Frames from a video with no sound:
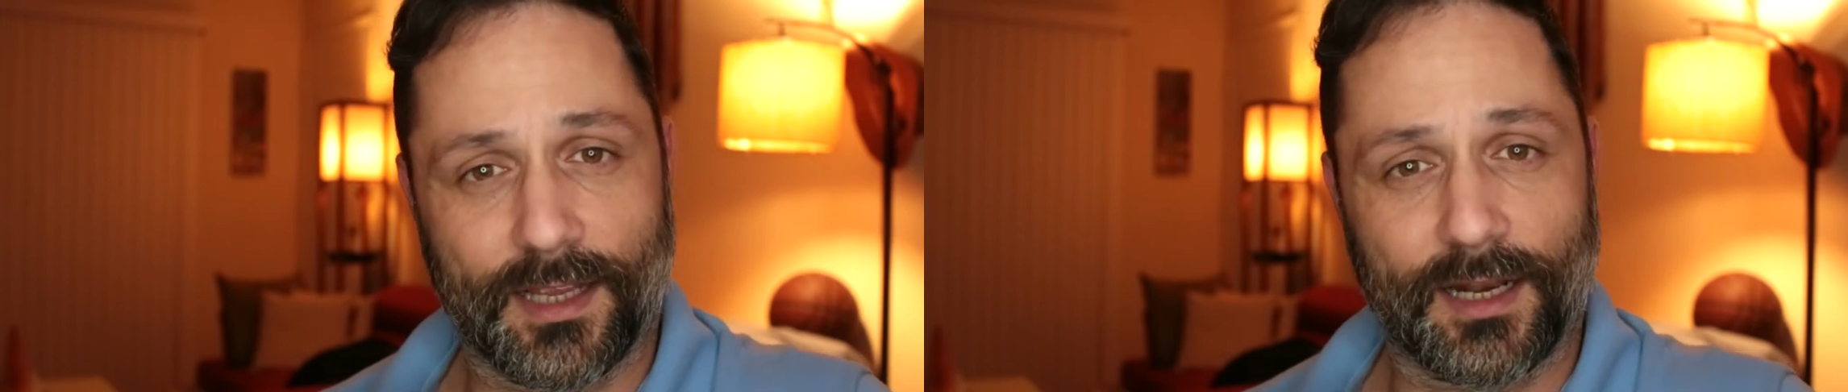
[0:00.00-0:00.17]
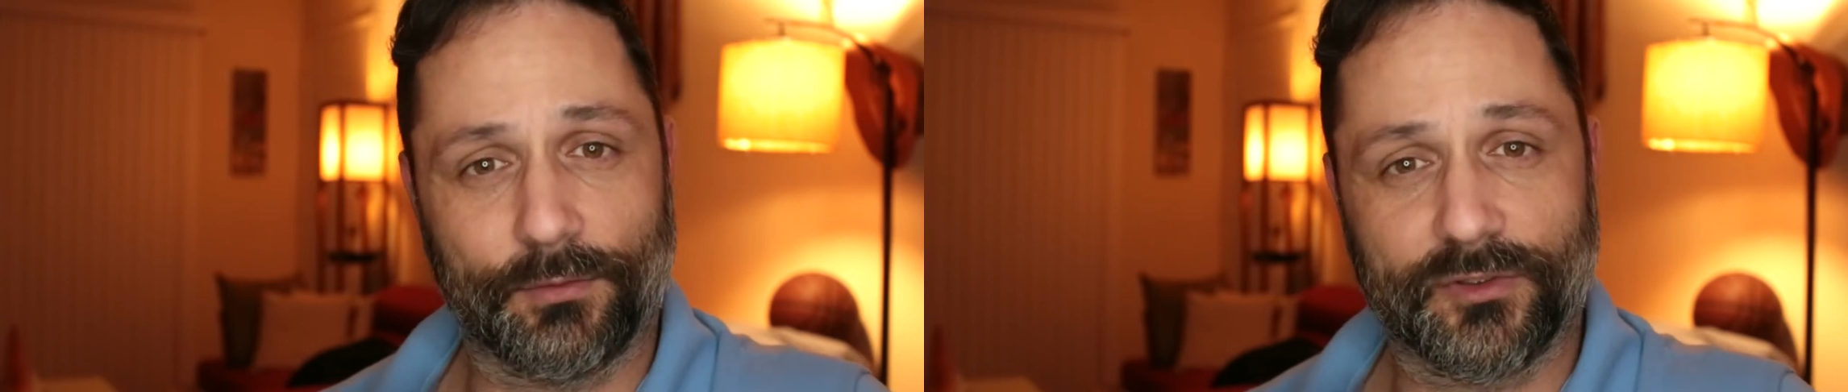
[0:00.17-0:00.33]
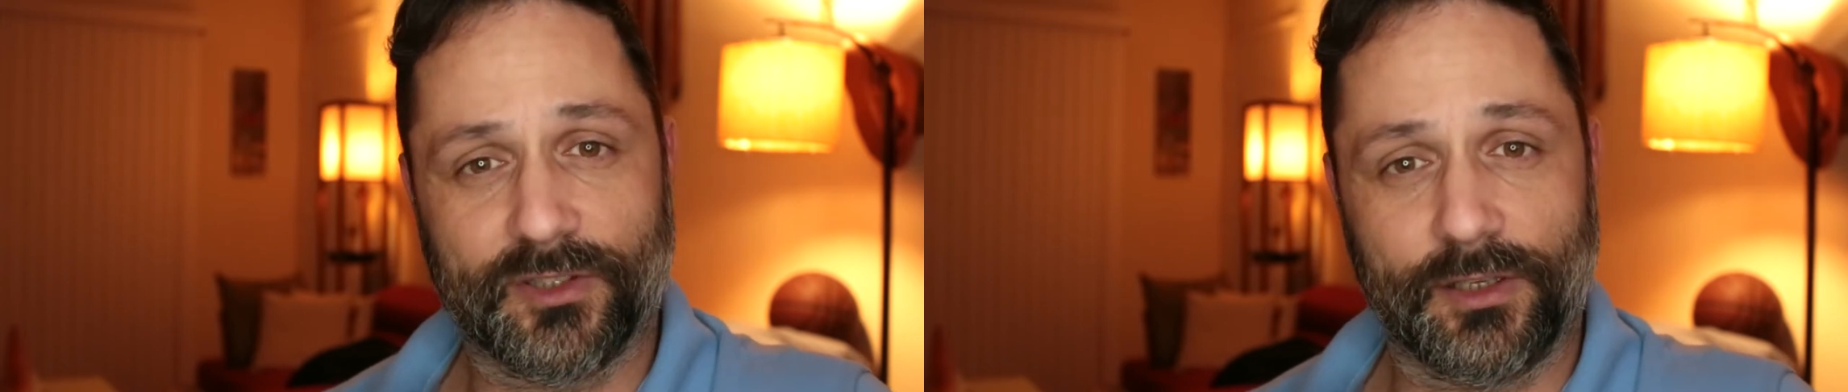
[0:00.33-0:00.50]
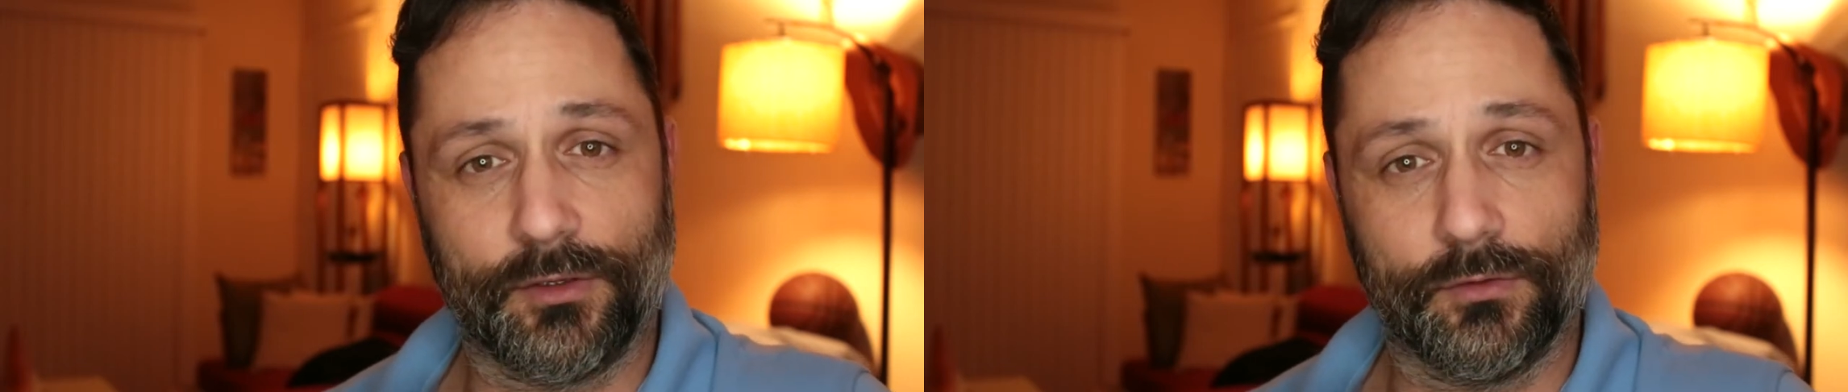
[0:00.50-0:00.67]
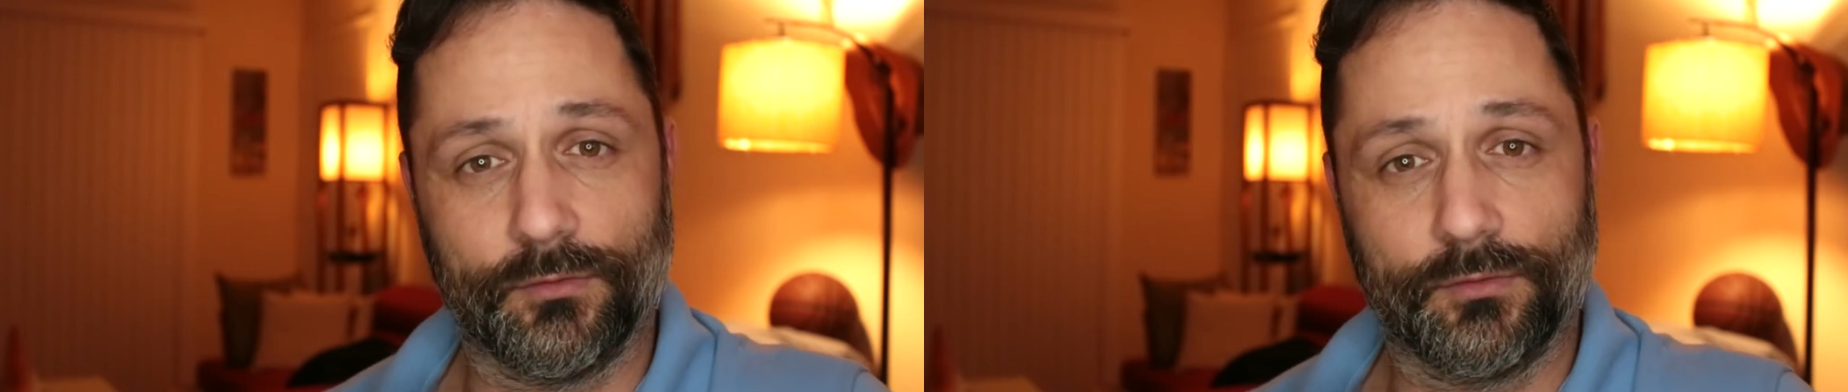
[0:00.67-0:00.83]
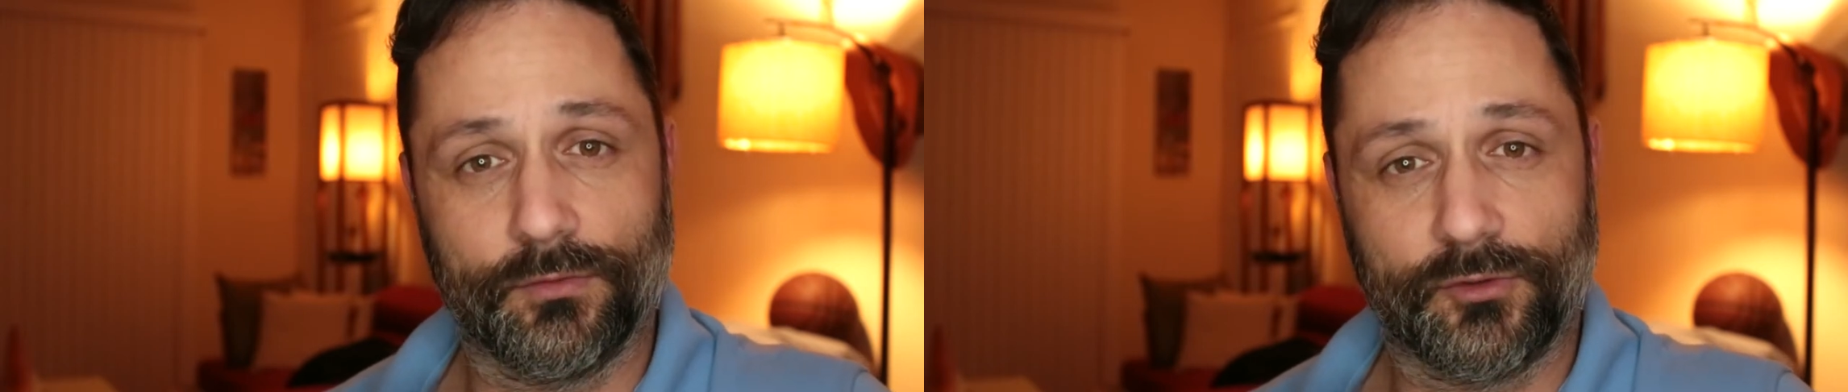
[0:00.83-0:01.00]
and I will see
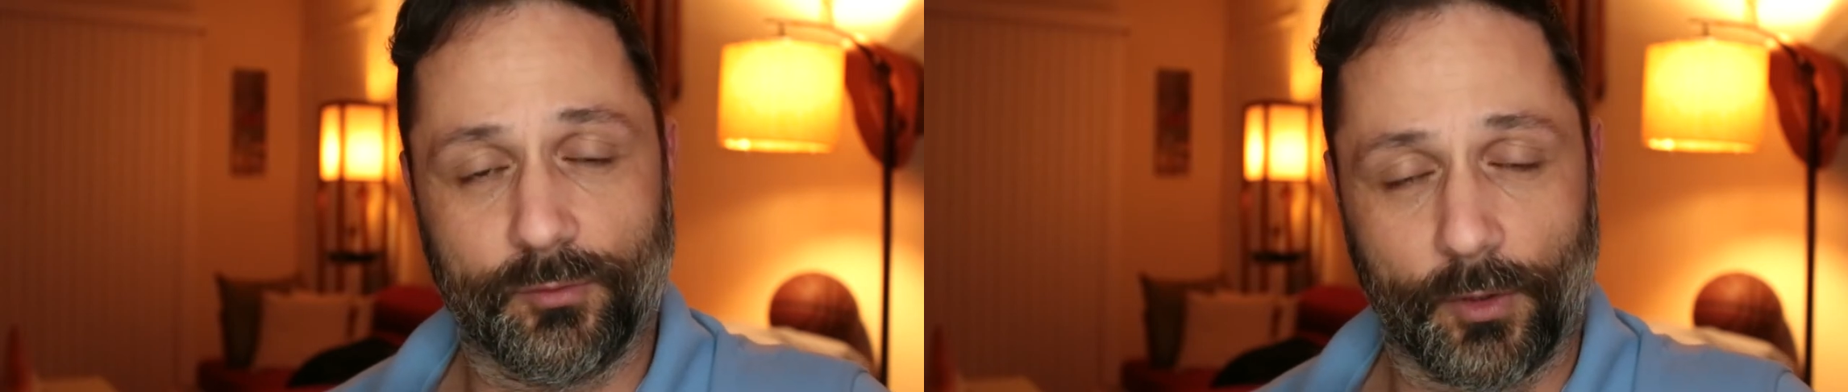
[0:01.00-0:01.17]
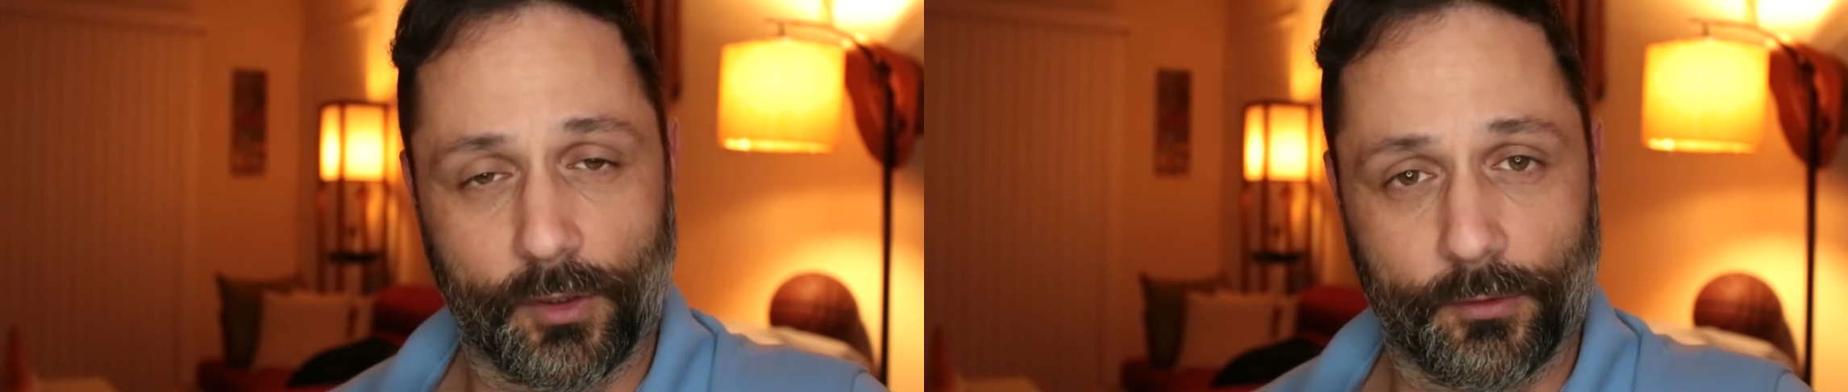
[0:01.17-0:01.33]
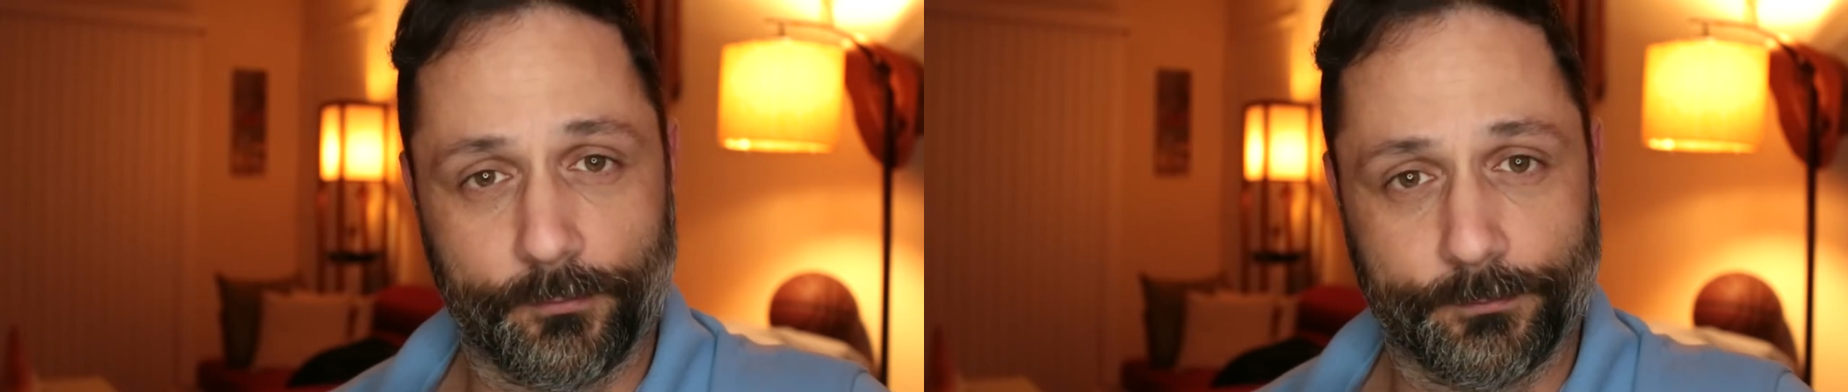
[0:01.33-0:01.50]
you tomorrow.